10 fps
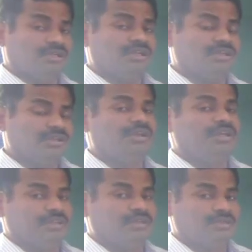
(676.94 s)
in
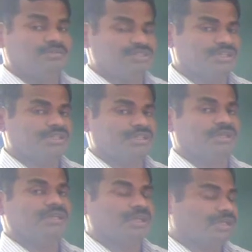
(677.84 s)
detail, you are studying in
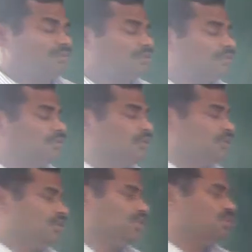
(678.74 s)
higher level,
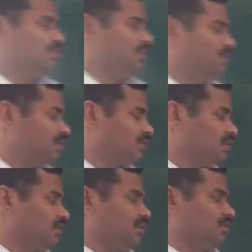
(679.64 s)
actually
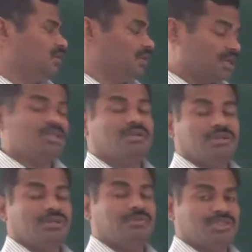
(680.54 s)
another
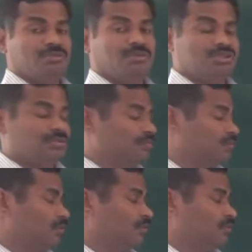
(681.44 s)
way of
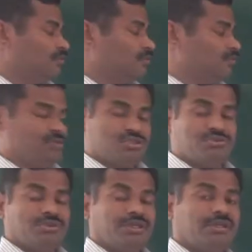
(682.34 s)
explanation, first
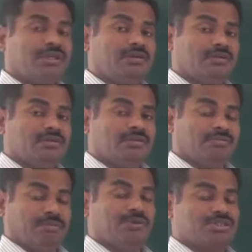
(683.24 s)
you take a
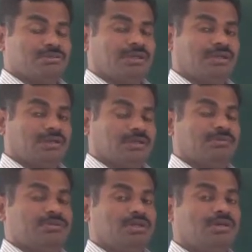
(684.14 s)
pure semiconductor
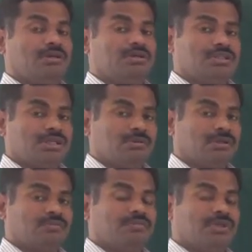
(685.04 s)
with silicon and
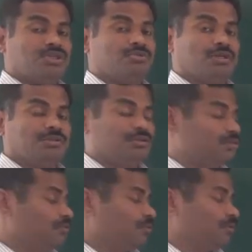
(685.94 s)
germanium. Next, what you
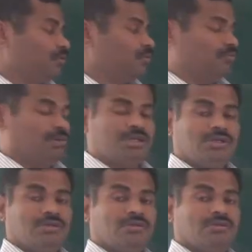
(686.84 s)
do, by
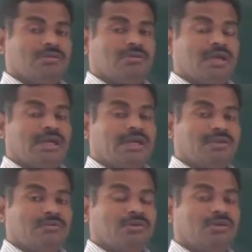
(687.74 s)
adding